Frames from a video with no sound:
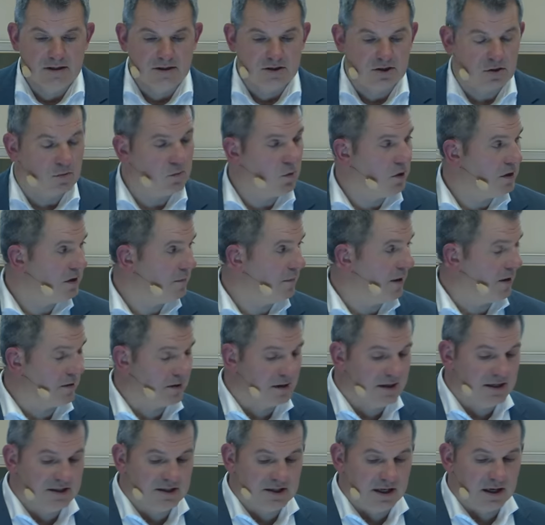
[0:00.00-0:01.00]
So what about
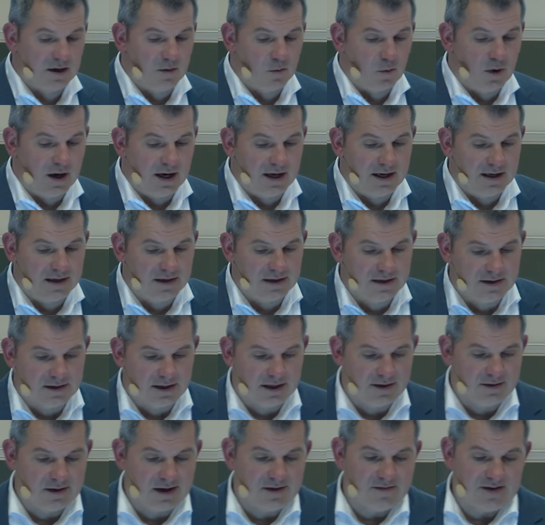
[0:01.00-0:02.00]
Initiator? Why
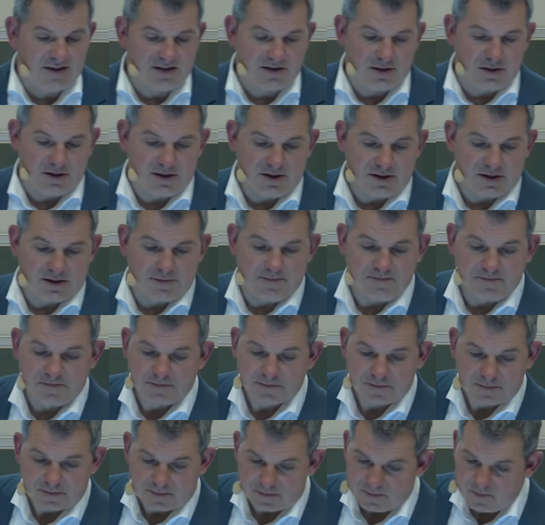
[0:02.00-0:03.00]
invest in us?
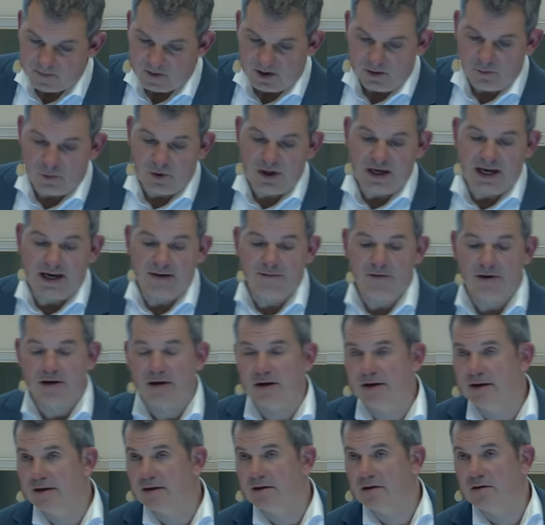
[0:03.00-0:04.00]
We have
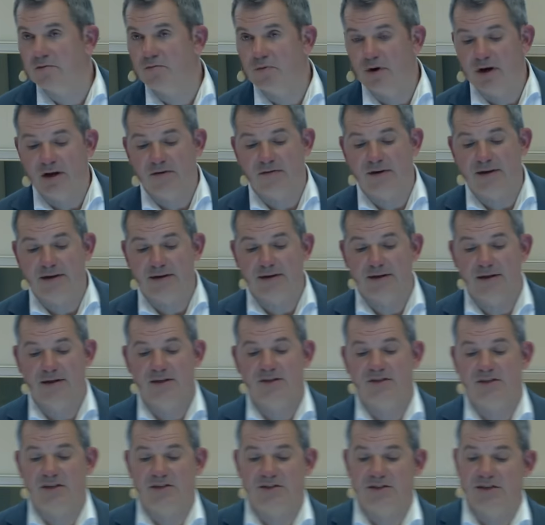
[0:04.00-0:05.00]
clinical relevant,
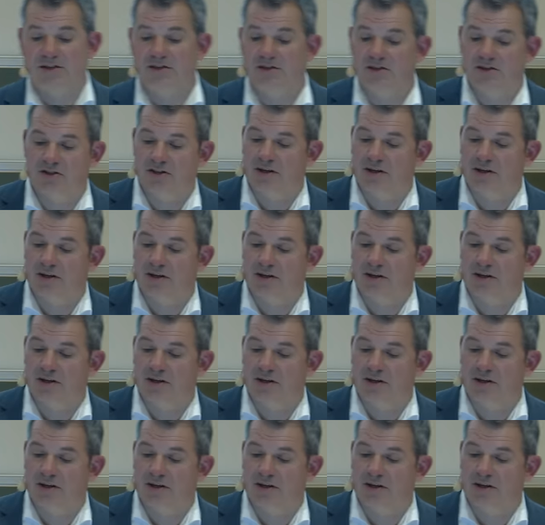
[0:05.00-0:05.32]
statistically